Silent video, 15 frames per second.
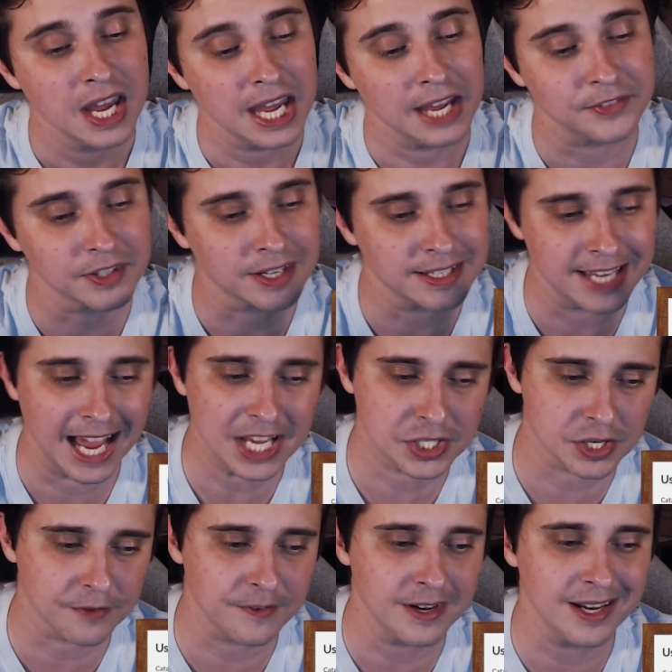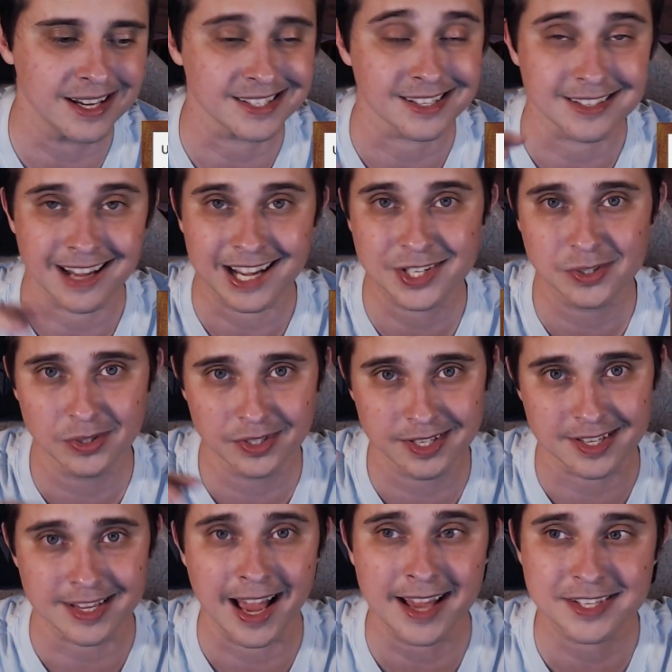If the catastrophe is a natural
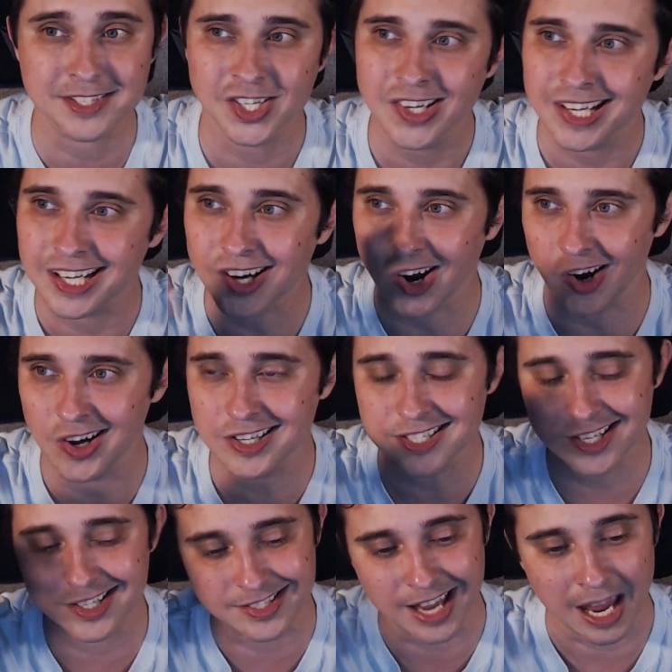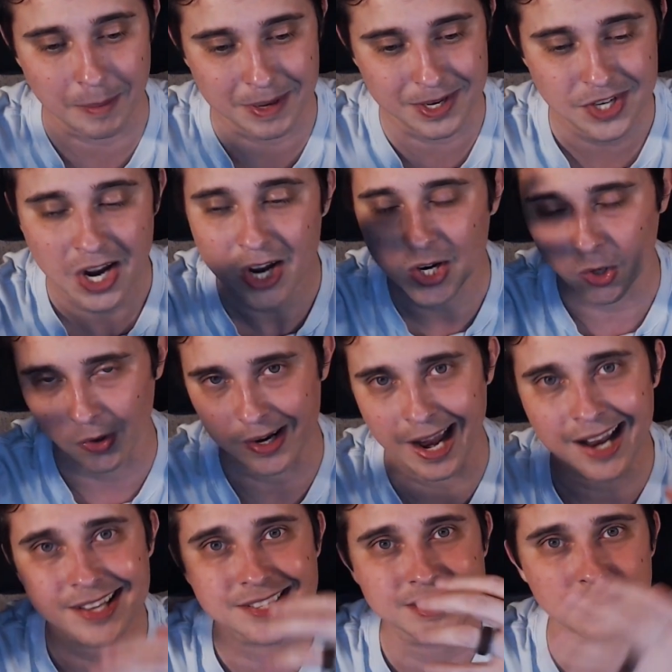disaster, it causes damage,
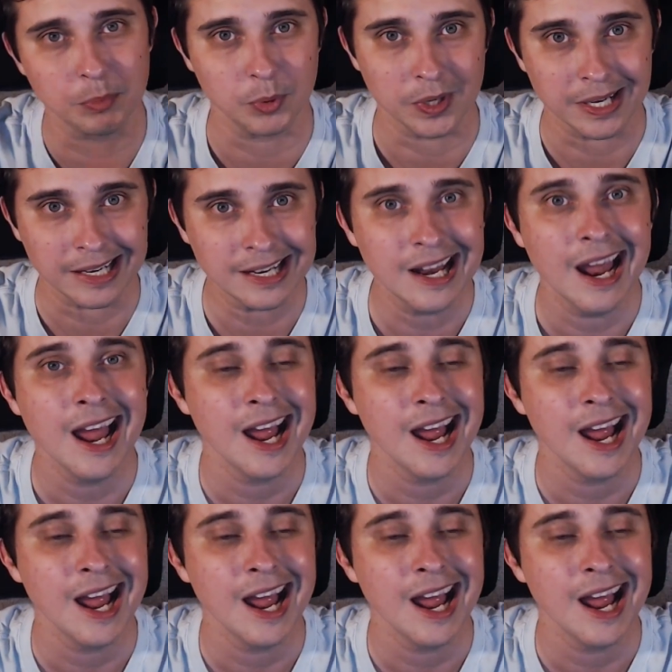creates debris.